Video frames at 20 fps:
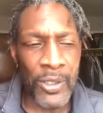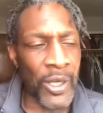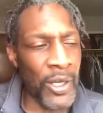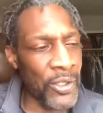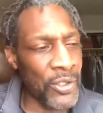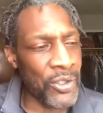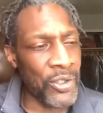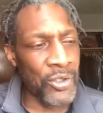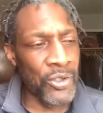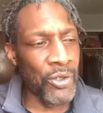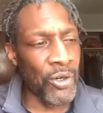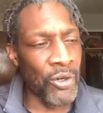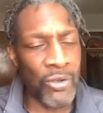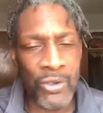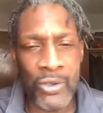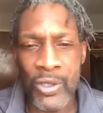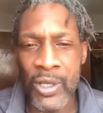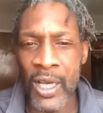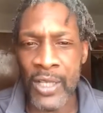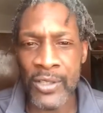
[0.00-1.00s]
And, you
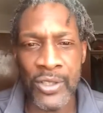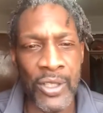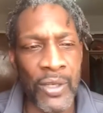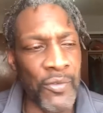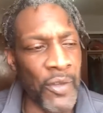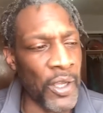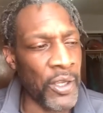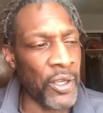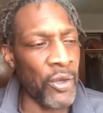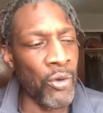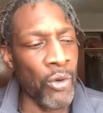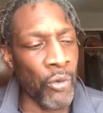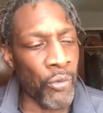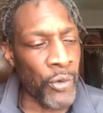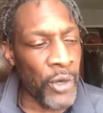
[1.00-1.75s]
know, I see if they give you a